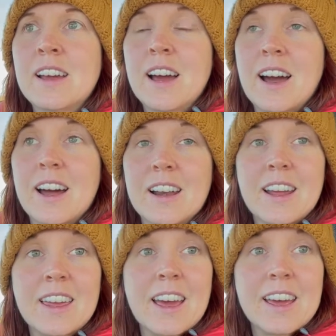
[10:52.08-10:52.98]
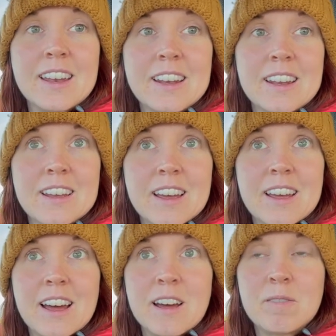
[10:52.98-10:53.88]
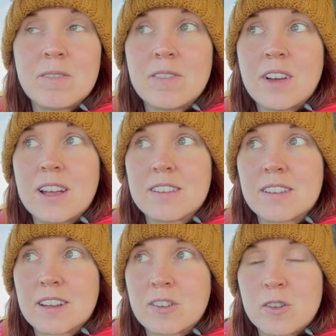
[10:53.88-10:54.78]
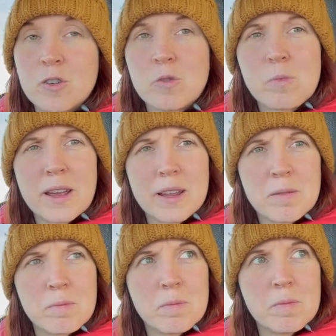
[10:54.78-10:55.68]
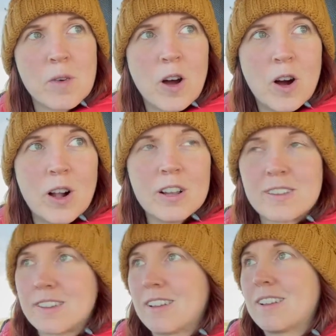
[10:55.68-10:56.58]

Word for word: are again, um, it's like two big halls